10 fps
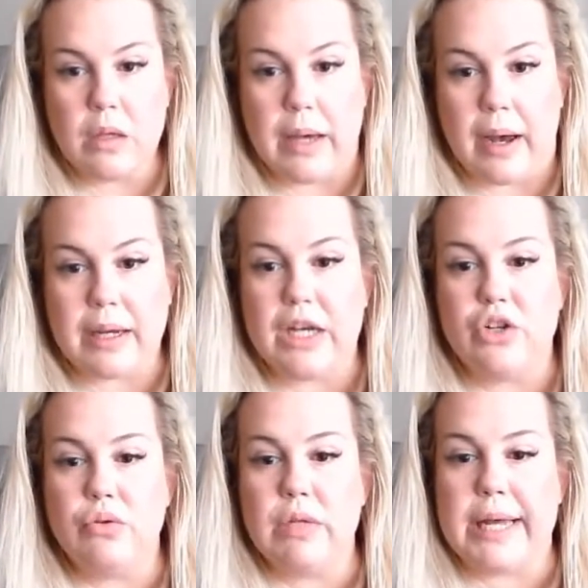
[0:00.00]
Yeah, can
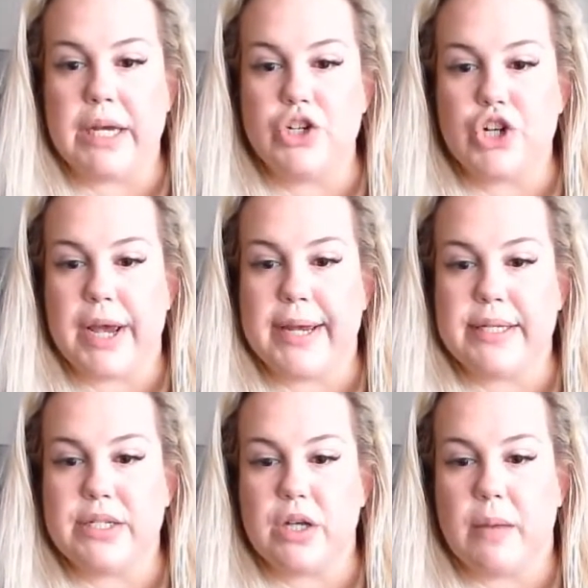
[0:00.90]
you link
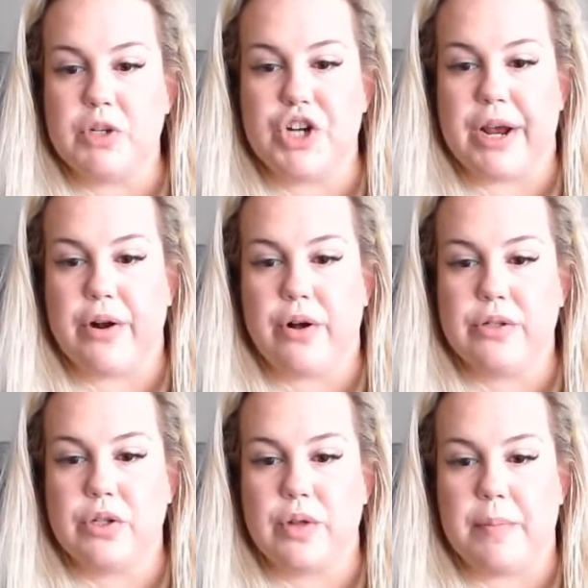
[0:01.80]
Shay's
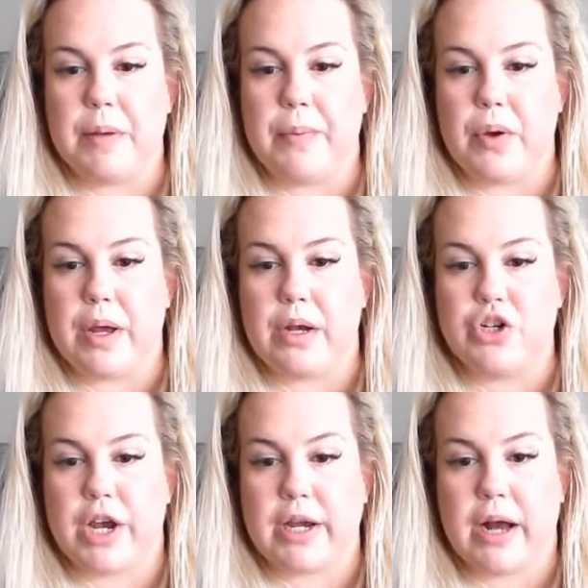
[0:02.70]
channel so that people can
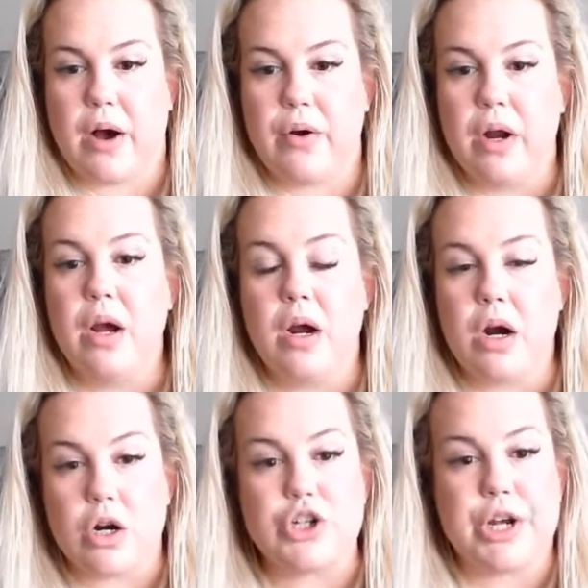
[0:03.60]
check it out?
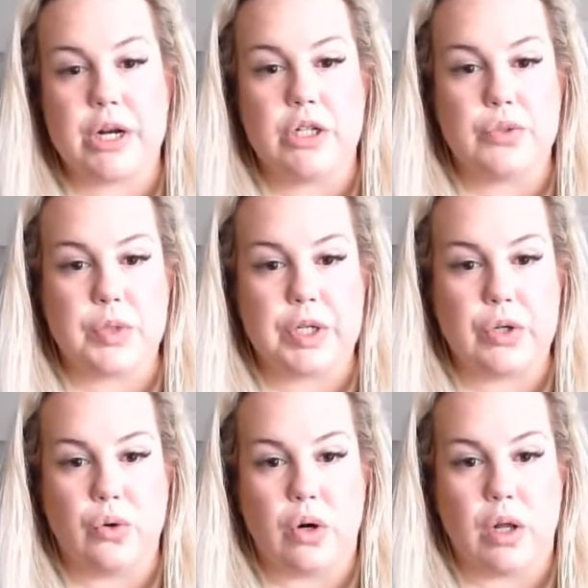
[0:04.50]
Her channel is really
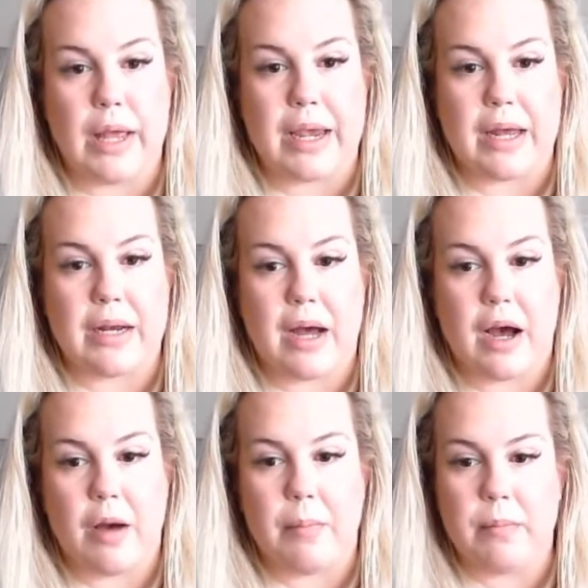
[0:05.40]
cool,
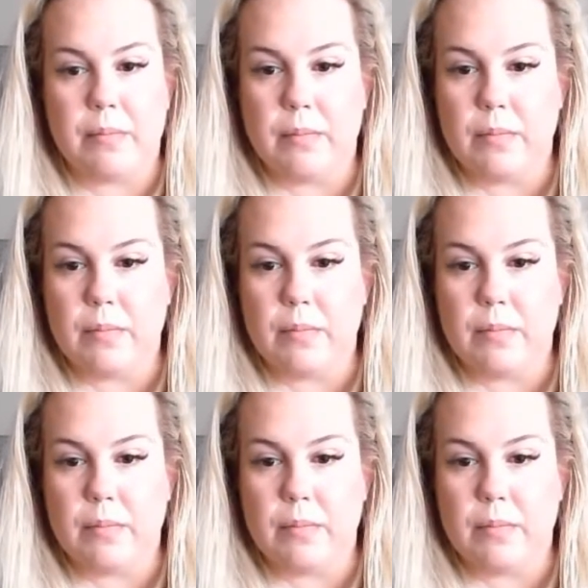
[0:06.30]
and